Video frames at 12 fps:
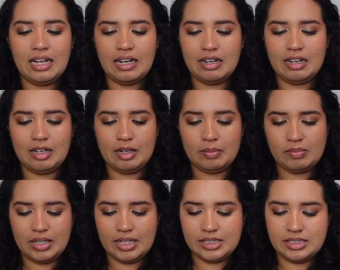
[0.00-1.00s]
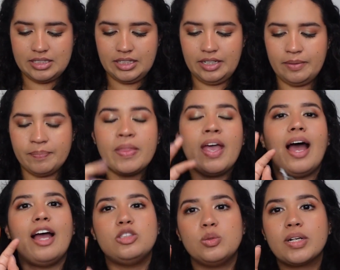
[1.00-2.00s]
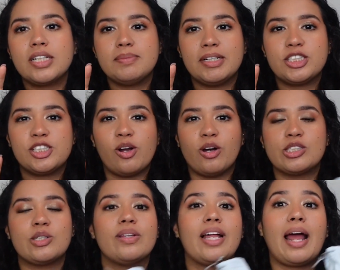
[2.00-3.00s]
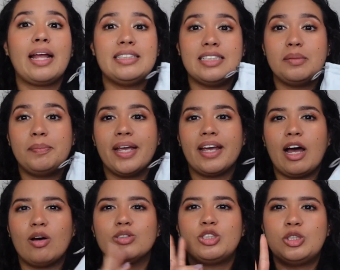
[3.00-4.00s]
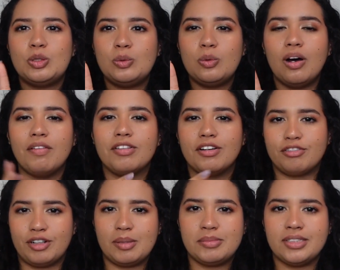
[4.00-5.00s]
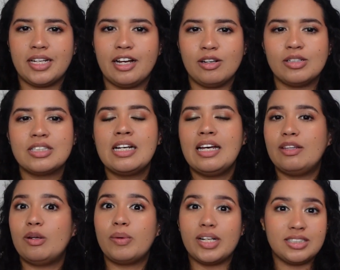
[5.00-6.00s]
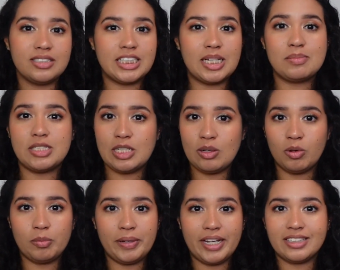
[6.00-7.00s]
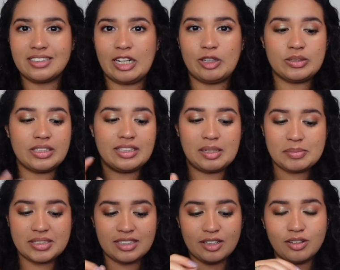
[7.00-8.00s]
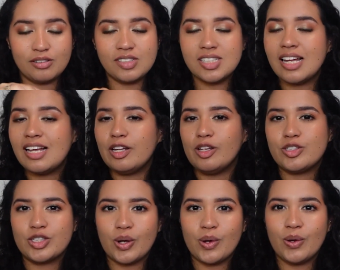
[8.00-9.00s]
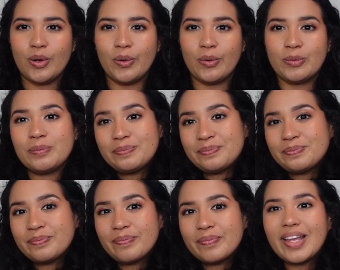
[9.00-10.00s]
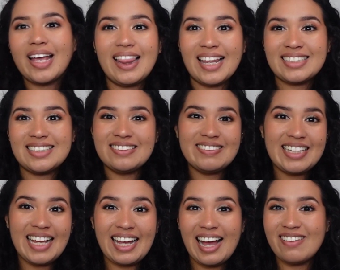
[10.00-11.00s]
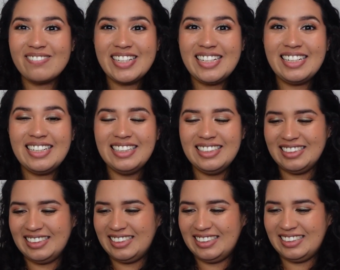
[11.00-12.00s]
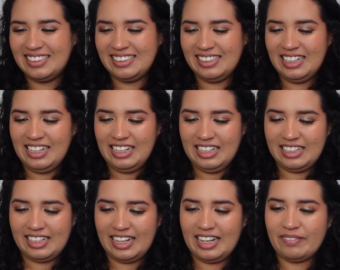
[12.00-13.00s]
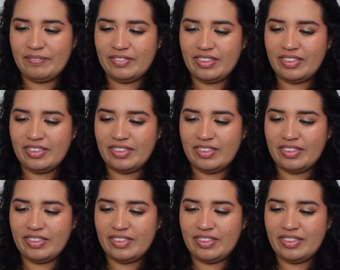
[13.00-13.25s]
Let's see. I do want to mention also that I did pick out 2 of the frame styles. The rest of them Zeelool picked out themselves. So let's see what they got me. Okay.